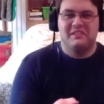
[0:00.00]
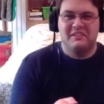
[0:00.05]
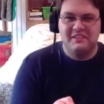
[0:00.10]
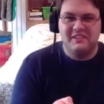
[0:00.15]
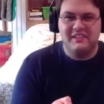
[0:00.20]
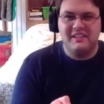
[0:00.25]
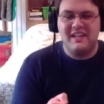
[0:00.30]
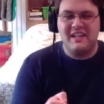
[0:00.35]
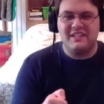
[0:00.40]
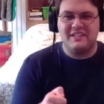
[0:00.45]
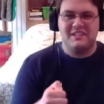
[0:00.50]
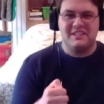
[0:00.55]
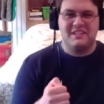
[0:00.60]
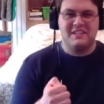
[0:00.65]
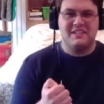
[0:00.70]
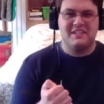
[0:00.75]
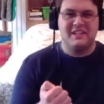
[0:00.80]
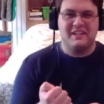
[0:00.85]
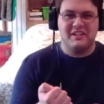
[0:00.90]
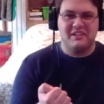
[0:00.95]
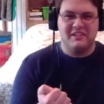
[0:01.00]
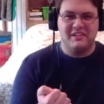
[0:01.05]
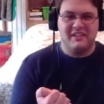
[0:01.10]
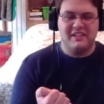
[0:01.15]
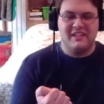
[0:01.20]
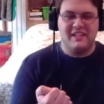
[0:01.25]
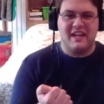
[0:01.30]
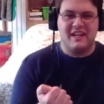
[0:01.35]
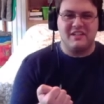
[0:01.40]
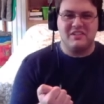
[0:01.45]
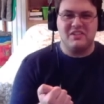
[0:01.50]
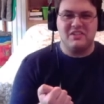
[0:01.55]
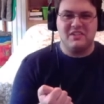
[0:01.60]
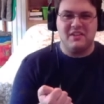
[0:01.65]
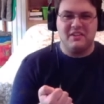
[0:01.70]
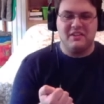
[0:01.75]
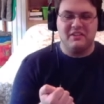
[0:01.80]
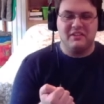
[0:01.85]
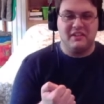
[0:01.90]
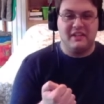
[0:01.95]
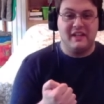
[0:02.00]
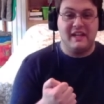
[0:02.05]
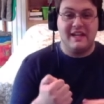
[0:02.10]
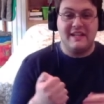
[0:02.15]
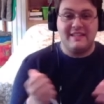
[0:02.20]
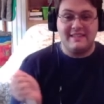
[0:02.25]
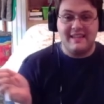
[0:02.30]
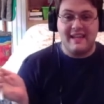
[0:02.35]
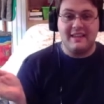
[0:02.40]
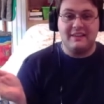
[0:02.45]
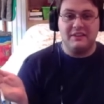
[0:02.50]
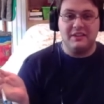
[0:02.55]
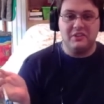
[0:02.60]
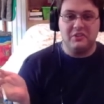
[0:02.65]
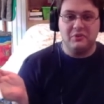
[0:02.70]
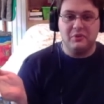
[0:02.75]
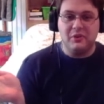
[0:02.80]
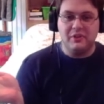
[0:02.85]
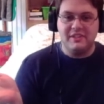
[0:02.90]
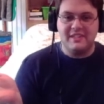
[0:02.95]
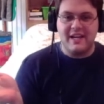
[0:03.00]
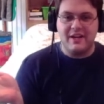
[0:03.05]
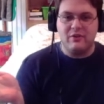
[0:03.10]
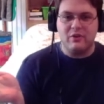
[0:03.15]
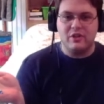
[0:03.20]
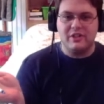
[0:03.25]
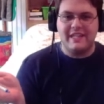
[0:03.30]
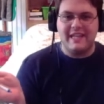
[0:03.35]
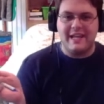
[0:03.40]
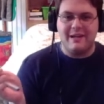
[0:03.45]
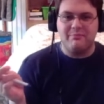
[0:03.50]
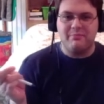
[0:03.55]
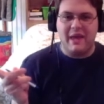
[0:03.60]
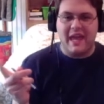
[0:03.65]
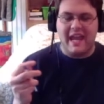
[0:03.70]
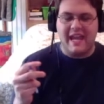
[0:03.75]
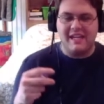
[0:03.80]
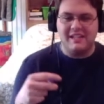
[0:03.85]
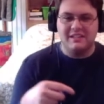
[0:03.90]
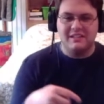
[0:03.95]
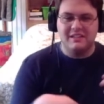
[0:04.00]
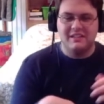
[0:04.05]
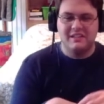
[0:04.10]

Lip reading: That's the entire, it's a literal terror campaign.